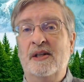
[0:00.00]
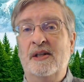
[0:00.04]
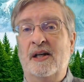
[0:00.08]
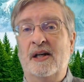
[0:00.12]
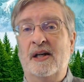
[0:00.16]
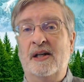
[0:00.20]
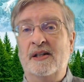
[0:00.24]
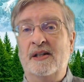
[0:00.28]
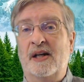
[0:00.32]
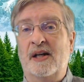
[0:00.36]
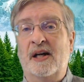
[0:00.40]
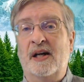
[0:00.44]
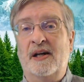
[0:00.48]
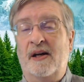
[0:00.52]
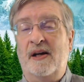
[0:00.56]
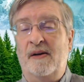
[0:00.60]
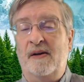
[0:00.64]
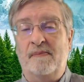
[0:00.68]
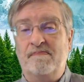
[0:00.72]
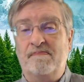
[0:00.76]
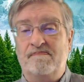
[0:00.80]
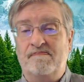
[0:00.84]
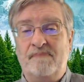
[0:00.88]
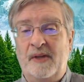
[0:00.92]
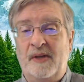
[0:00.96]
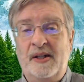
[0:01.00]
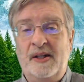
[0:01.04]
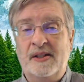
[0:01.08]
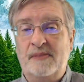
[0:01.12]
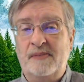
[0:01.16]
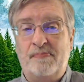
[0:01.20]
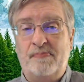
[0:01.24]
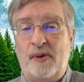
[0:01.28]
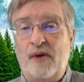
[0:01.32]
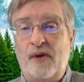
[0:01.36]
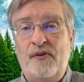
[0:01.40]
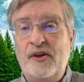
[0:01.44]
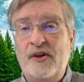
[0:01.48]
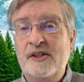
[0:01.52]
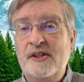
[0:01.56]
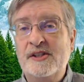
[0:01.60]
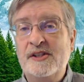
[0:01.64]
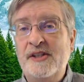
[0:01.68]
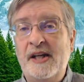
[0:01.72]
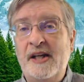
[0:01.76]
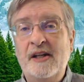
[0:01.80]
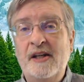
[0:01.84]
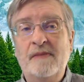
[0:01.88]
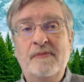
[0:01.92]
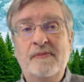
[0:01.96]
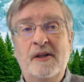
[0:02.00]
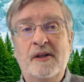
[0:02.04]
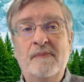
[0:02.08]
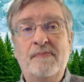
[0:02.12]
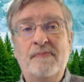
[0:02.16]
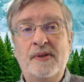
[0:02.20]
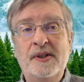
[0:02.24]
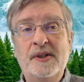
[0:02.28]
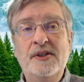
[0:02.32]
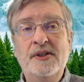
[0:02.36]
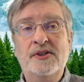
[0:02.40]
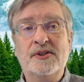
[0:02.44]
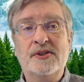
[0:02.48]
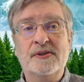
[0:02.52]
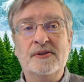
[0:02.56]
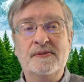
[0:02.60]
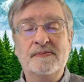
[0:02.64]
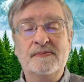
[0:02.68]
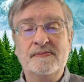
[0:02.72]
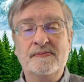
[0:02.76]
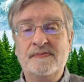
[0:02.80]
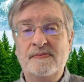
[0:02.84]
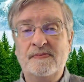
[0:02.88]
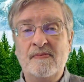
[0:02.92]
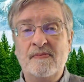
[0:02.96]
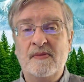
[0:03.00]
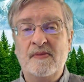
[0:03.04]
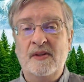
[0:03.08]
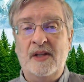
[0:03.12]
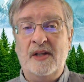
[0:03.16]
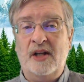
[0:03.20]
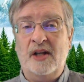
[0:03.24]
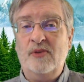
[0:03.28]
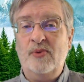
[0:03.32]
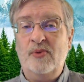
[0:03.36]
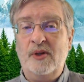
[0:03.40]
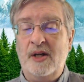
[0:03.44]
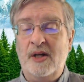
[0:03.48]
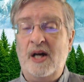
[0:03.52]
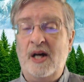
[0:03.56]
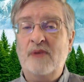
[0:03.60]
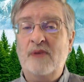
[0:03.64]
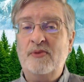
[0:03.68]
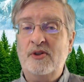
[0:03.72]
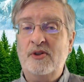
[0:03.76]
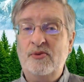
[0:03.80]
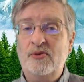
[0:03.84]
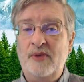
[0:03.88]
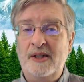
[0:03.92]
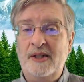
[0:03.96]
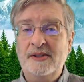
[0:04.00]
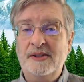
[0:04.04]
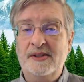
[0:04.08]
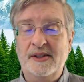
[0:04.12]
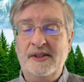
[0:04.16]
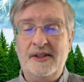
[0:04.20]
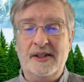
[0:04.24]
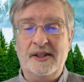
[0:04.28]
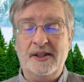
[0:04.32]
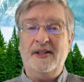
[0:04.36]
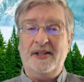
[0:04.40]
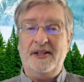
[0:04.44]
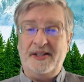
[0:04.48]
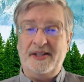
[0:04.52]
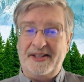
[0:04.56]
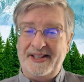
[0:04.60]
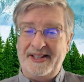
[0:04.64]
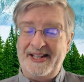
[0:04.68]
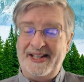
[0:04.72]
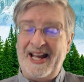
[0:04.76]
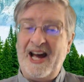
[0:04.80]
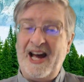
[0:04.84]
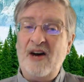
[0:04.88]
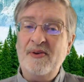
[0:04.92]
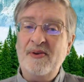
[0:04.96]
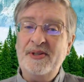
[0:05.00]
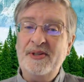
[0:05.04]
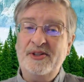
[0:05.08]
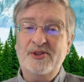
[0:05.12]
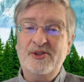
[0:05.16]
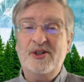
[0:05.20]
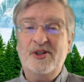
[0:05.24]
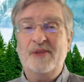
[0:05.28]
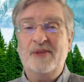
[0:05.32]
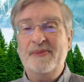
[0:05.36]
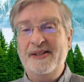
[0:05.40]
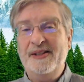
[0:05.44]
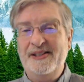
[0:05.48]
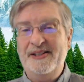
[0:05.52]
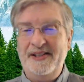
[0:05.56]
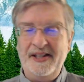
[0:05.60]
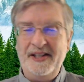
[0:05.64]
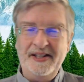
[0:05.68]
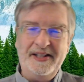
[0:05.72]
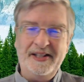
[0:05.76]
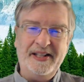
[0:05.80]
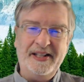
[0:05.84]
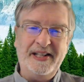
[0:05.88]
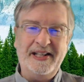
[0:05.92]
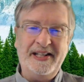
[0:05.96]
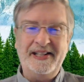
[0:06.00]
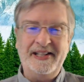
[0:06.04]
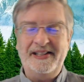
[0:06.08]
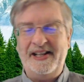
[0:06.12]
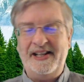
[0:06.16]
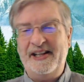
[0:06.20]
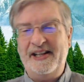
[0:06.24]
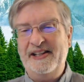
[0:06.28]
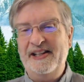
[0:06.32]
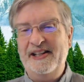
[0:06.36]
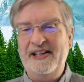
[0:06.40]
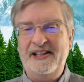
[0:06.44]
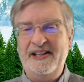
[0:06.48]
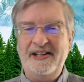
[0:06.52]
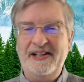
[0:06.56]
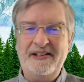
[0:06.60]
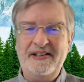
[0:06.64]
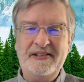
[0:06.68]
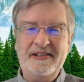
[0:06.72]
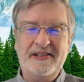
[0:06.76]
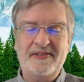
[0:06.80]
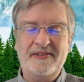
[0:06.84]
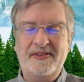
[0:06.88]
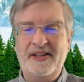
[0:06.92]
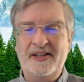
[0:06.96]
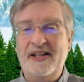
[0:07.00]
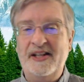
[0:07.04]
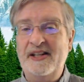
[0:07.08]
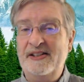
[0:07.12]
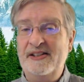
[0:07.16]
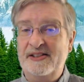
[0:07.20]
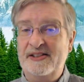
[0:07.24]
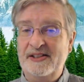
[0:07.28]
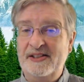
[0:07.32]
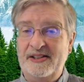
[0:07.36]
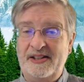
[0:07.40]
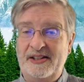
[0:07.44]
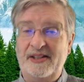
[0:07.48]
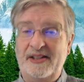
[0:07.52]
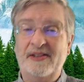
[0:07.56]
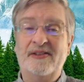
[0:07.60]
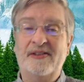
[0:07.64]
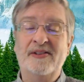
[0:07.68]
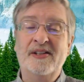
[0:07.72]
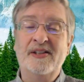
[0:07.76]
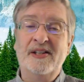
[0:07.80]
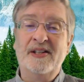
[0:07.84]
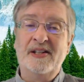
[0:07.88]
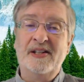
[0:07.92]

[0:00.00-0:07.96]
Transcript: uh, uh, uh a, a, a perfect state of completion. That's what God was resting in. He, now he's going to be tending and taking care of things until